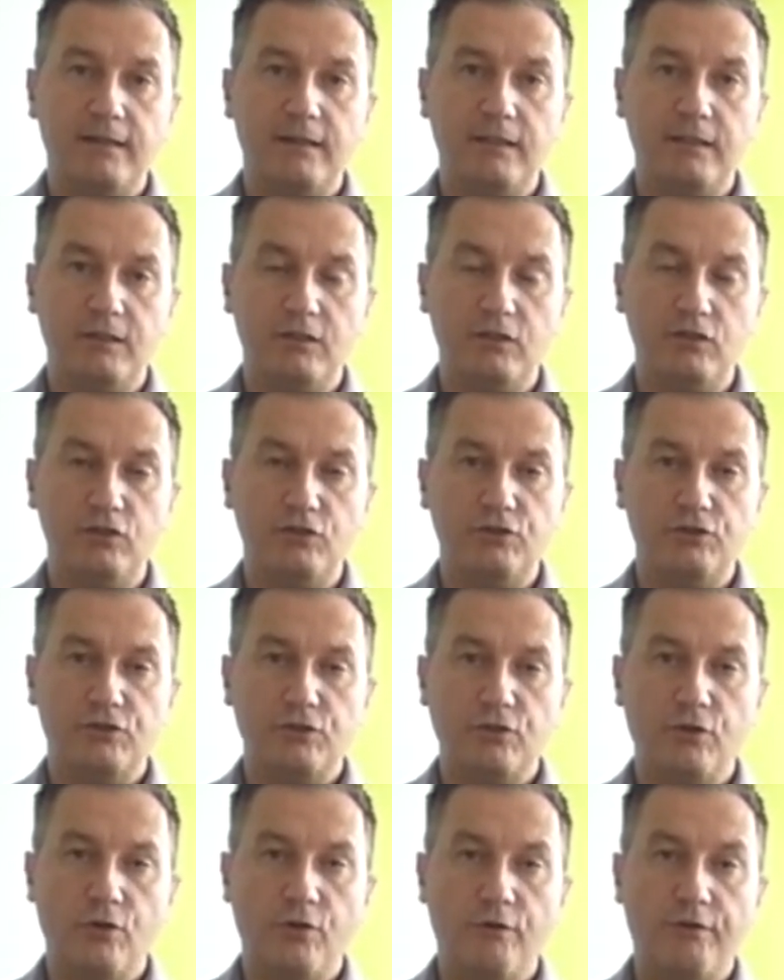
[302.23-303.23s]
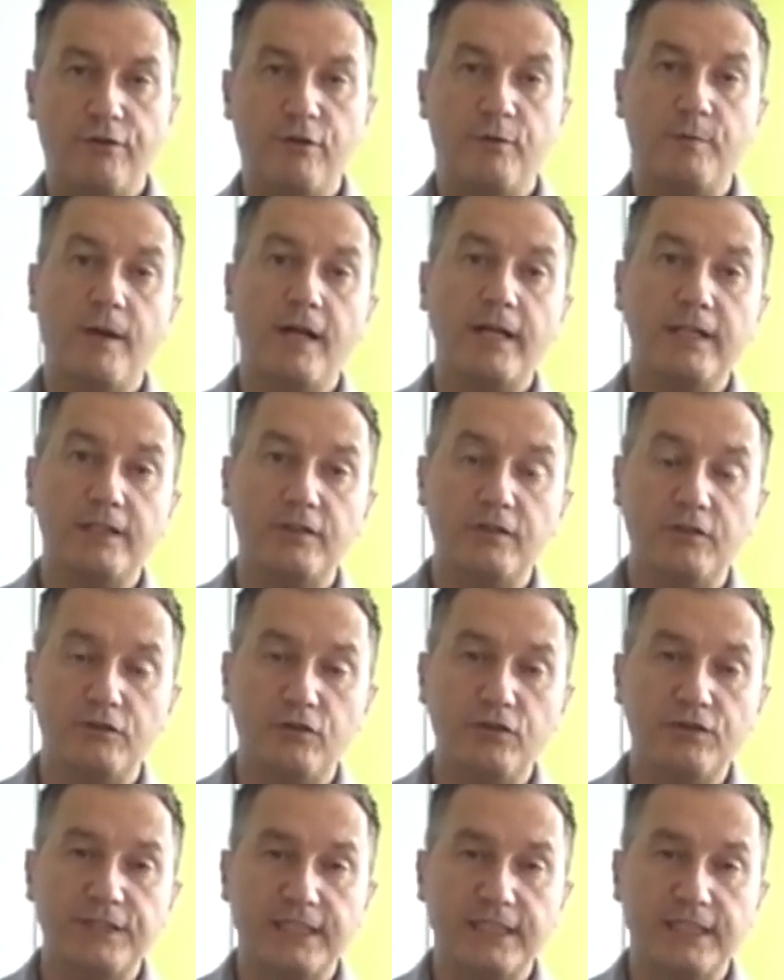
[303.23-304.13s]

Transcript: the use of third-party review